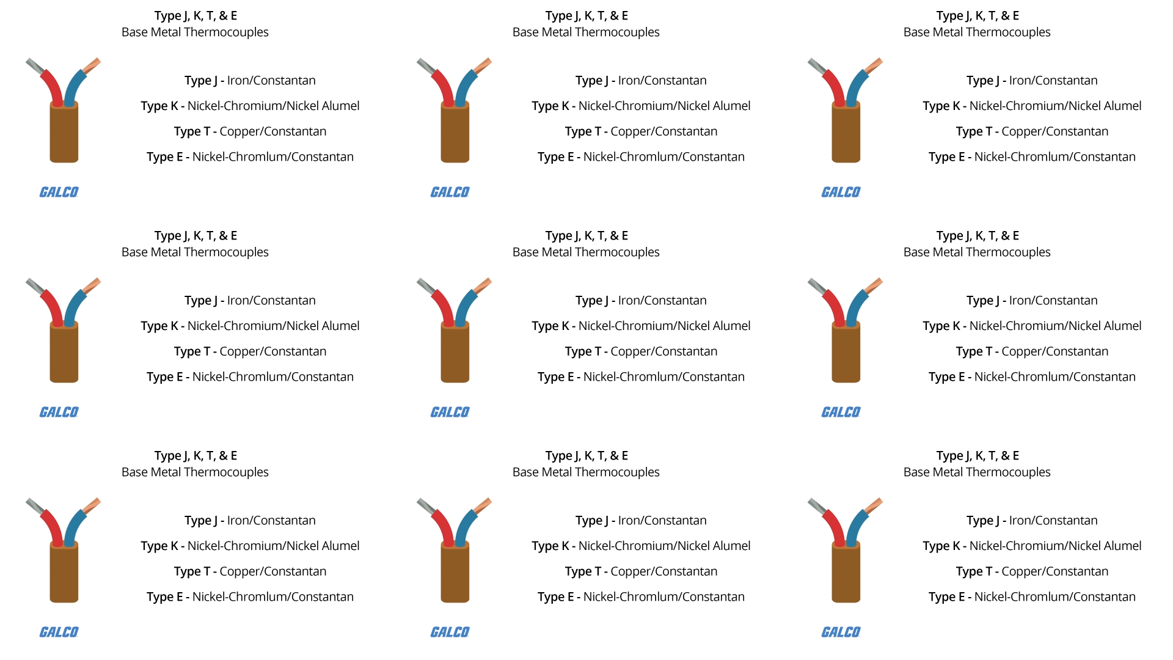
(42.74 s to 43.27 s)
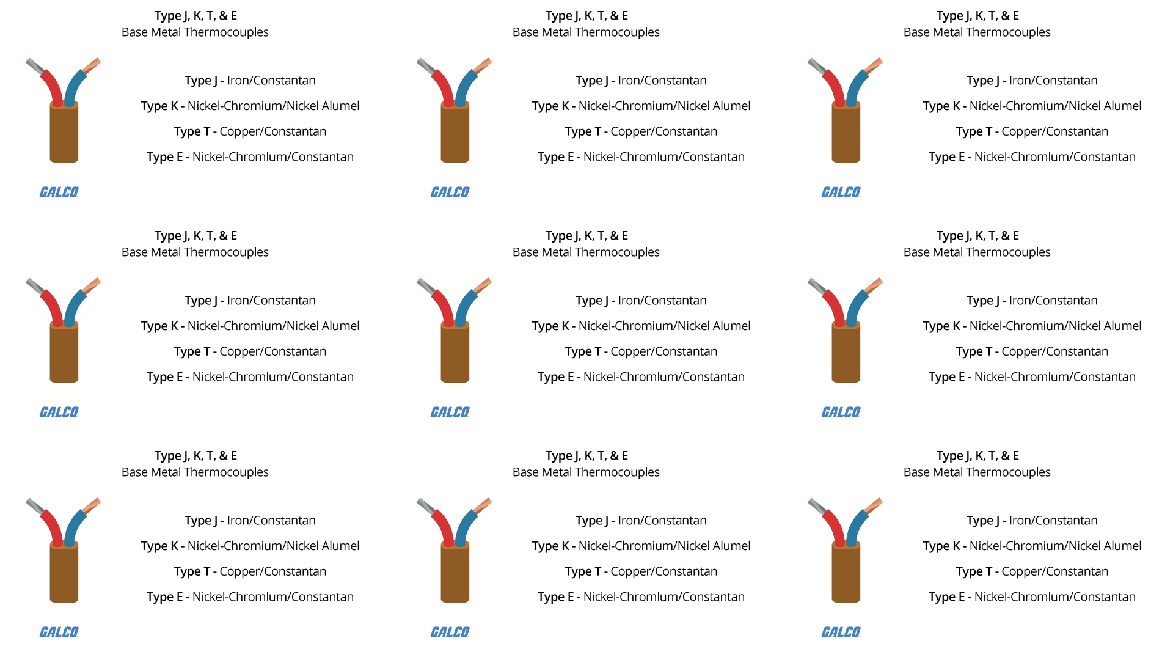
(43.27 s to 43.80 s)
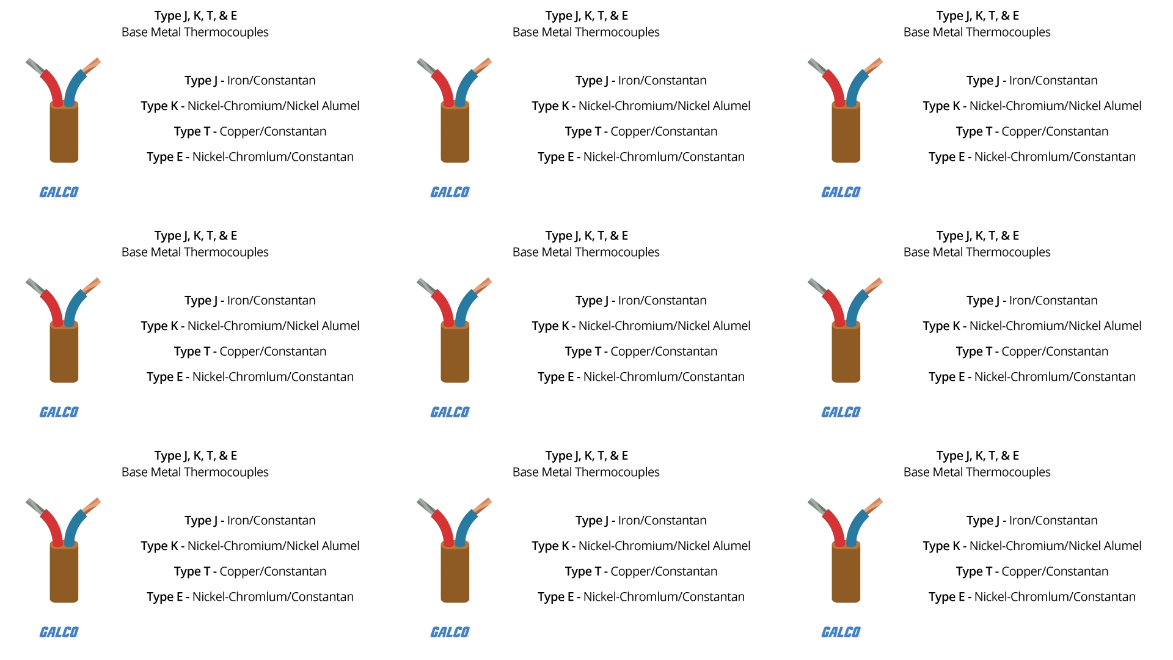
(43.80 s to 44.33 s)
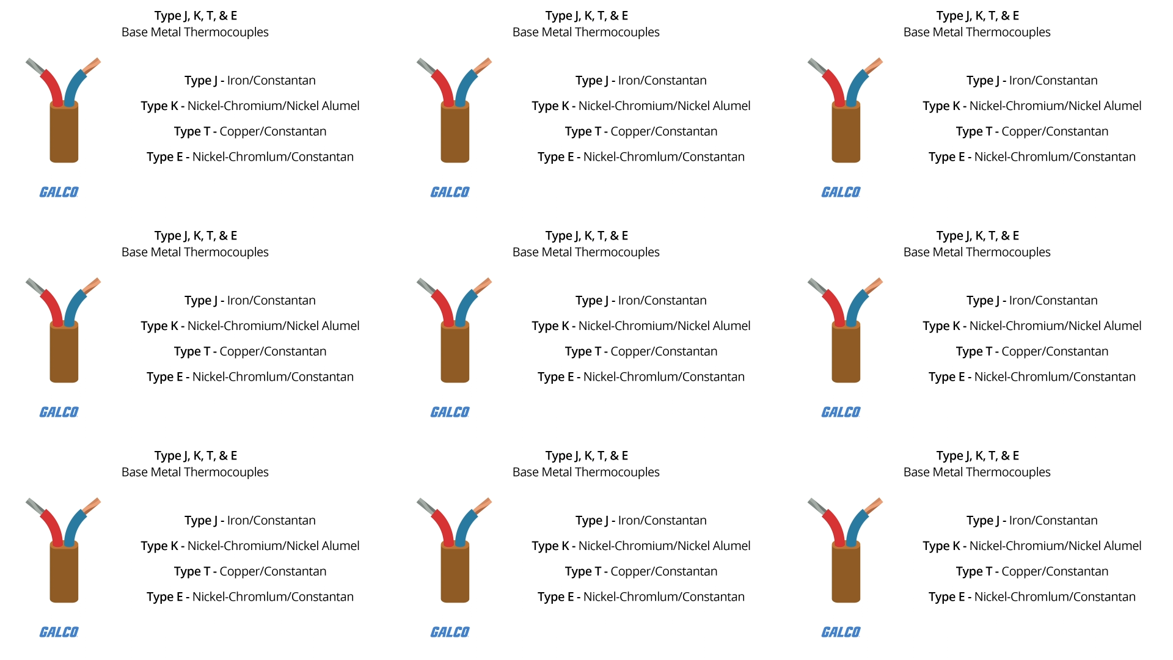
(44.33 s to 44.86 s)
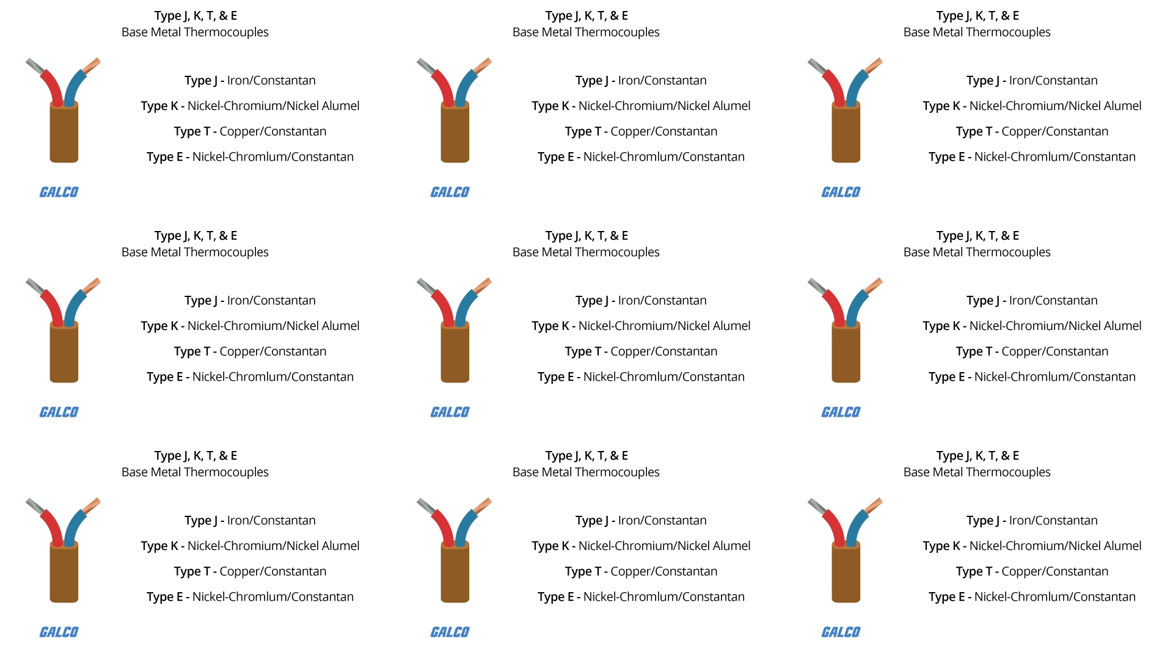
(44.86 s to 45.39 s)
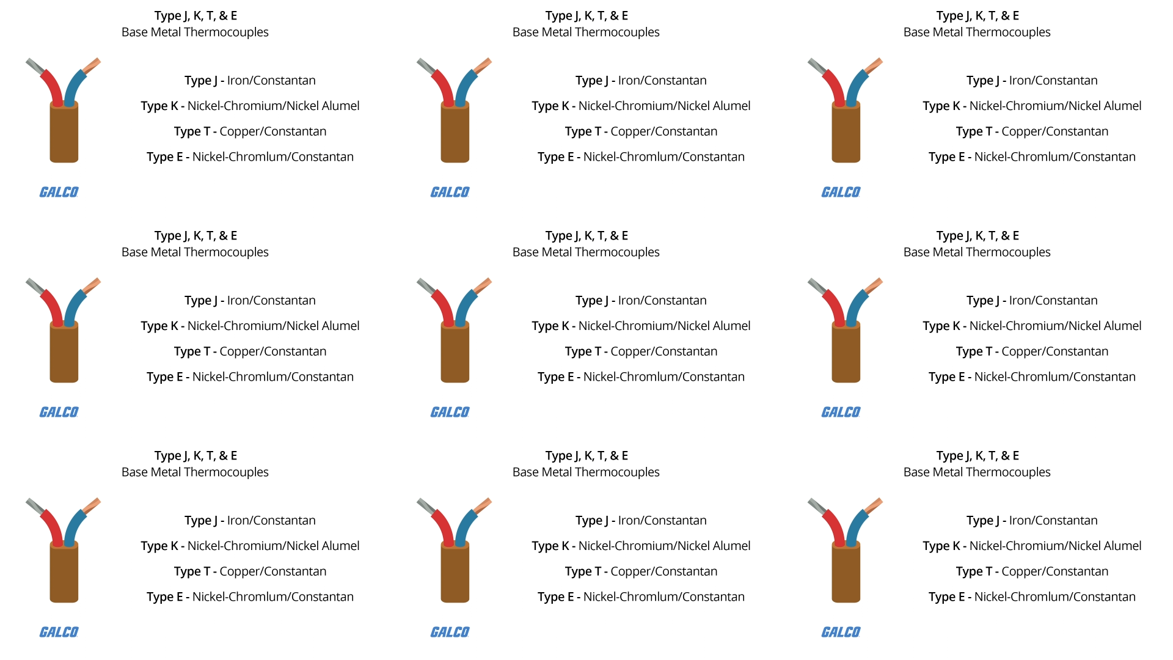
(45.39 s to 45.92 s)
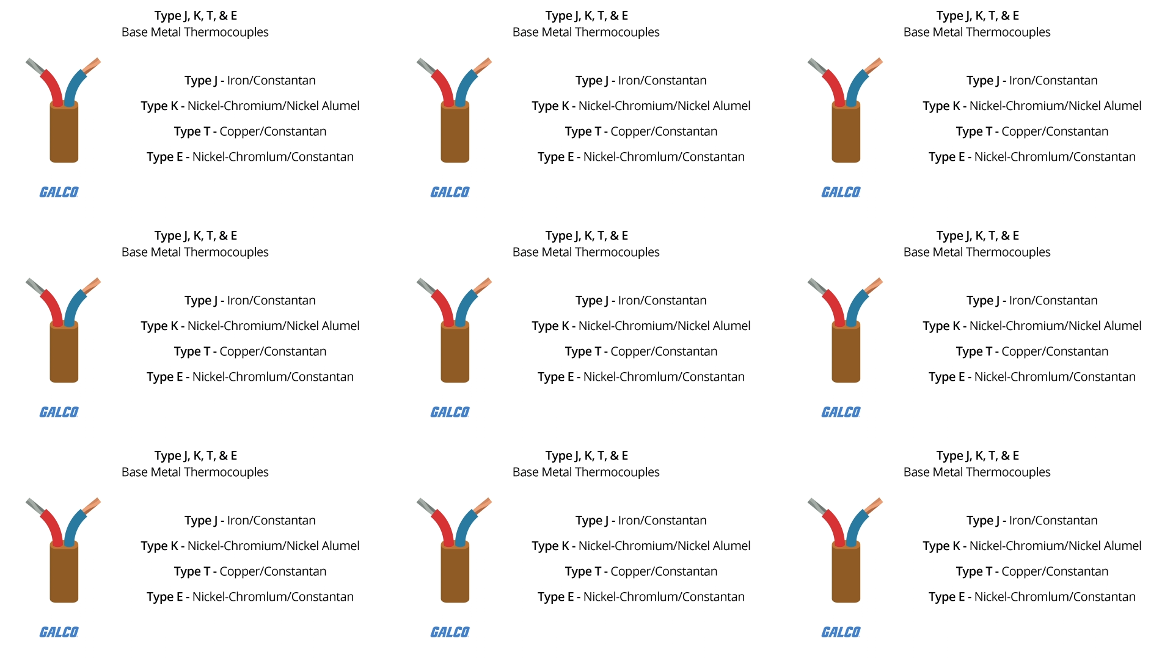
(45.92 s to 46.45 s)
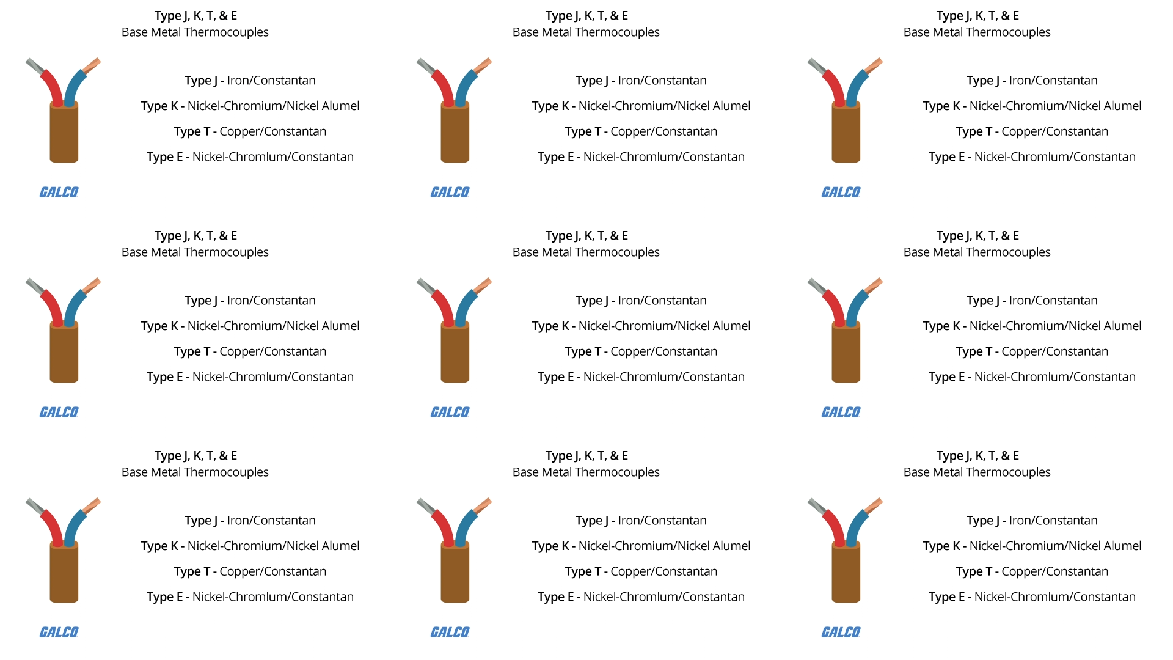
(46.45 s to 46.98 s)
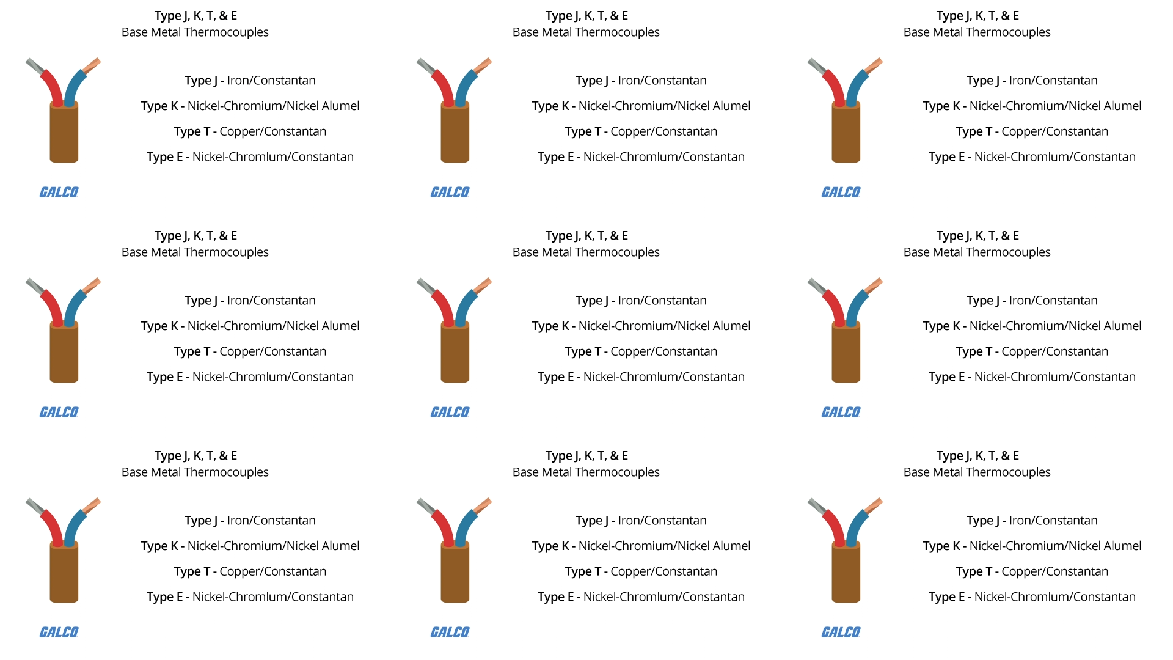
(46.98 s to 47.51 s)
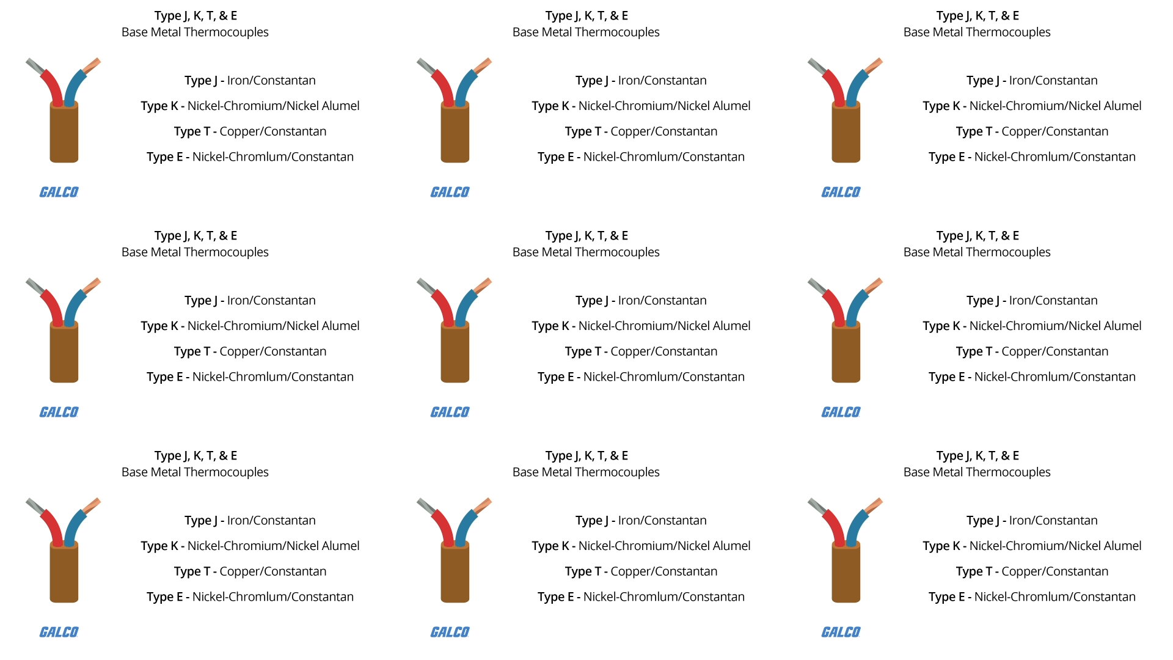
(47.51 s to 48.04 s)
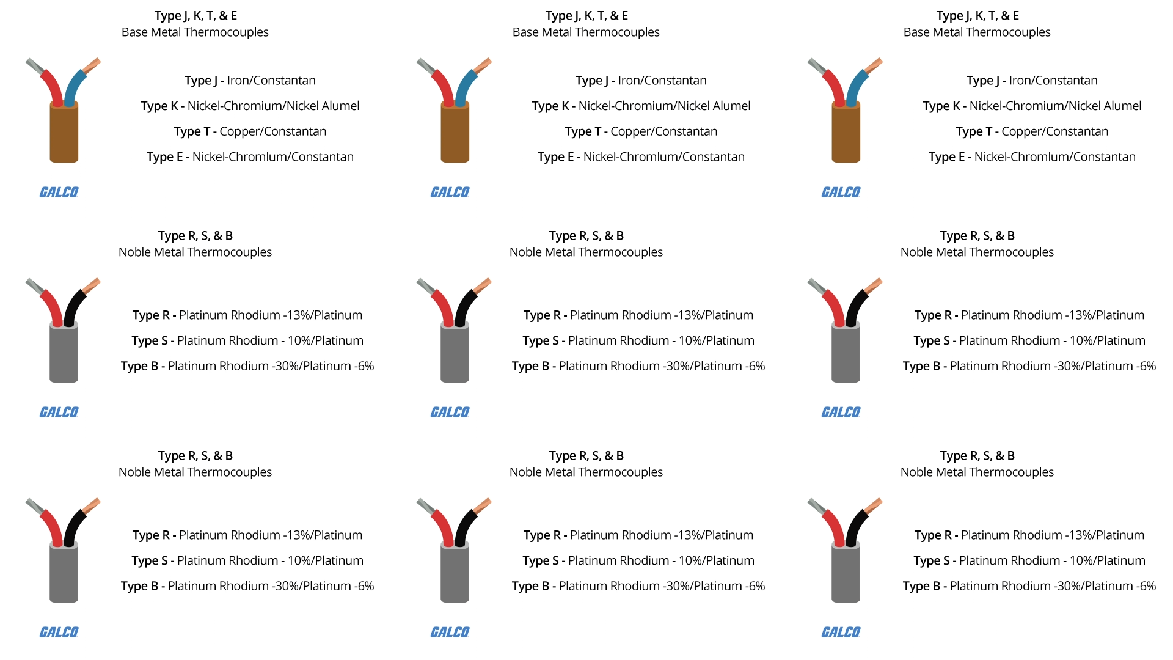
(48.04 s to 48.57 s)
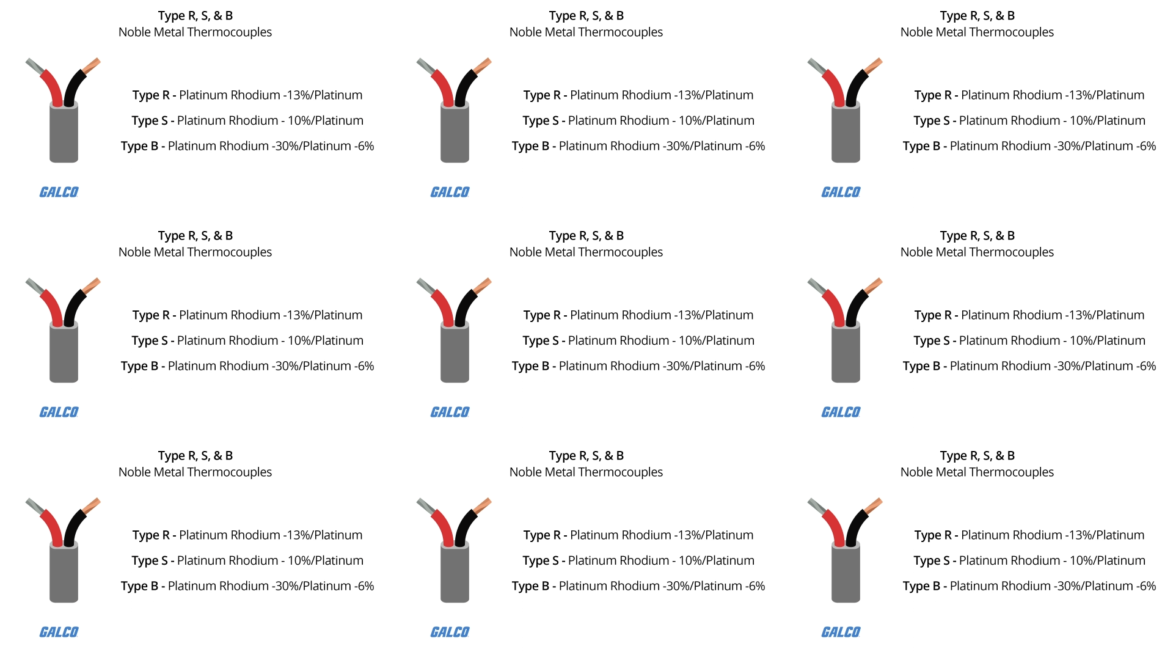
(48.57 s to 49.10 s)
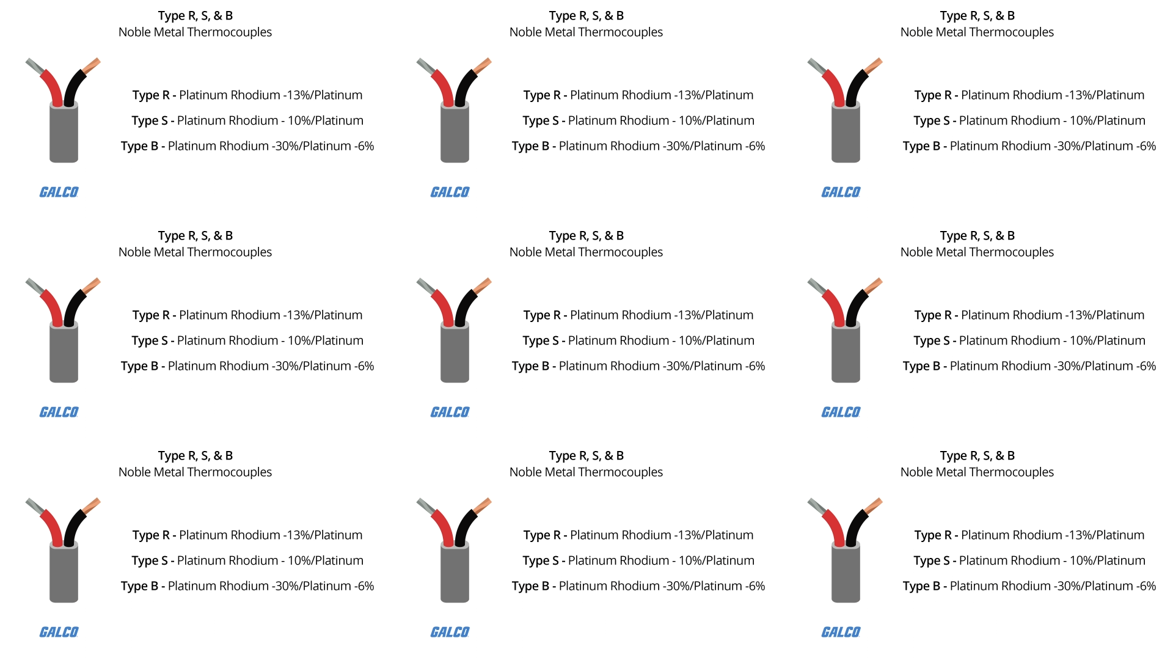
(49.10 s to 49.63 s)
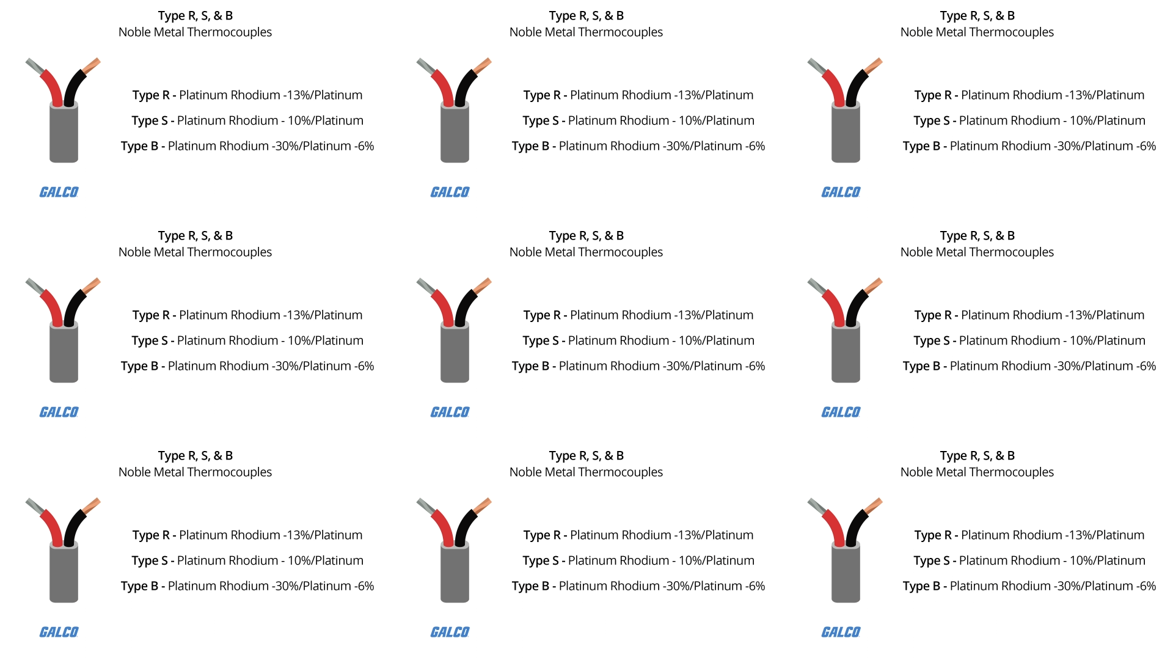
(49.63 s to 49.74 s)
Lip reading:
(no speaker visible)